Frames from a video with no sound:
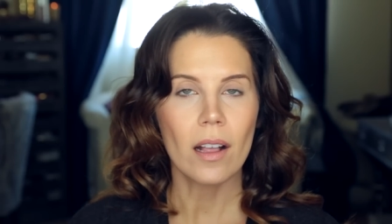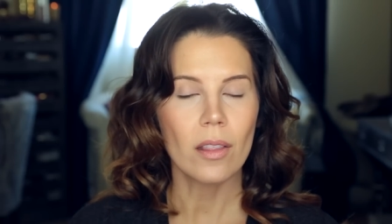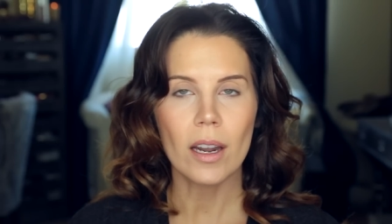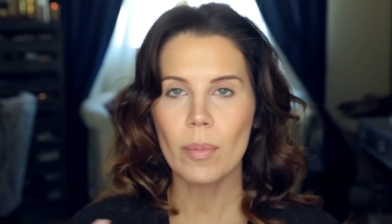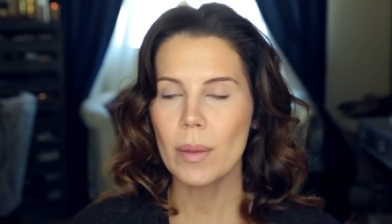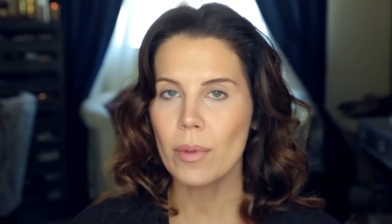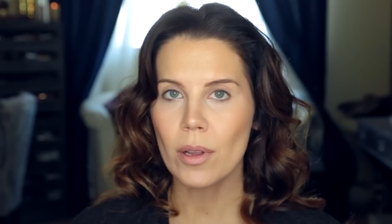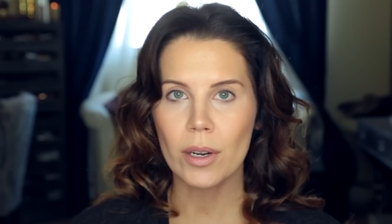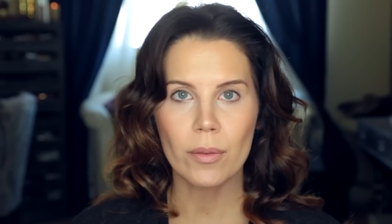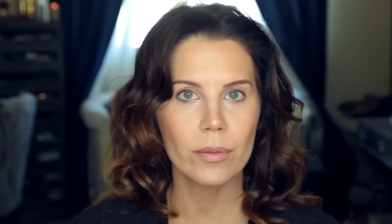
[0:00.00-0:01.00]
A lot of
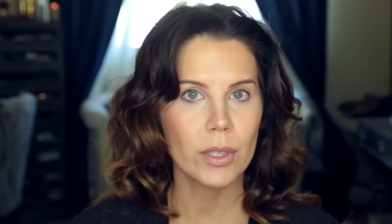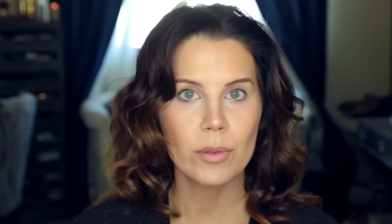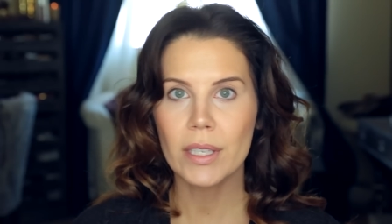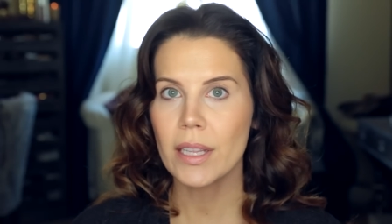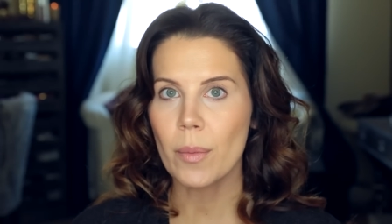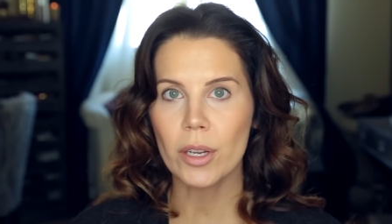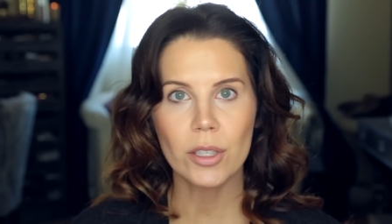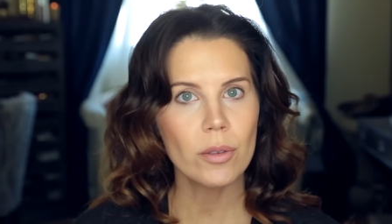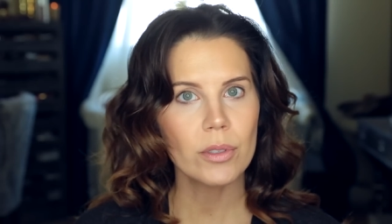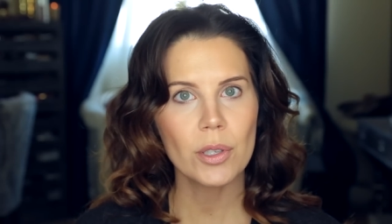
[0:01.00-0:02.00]
people are using them
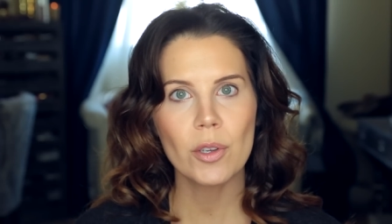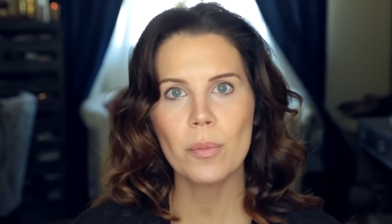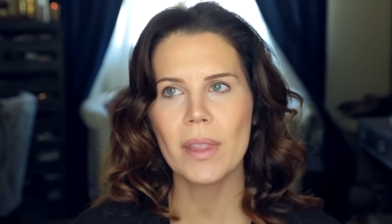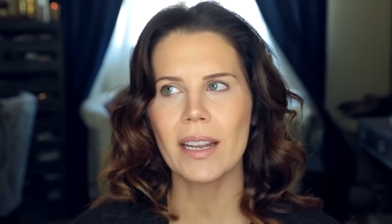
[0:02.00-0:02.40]
on YouTube.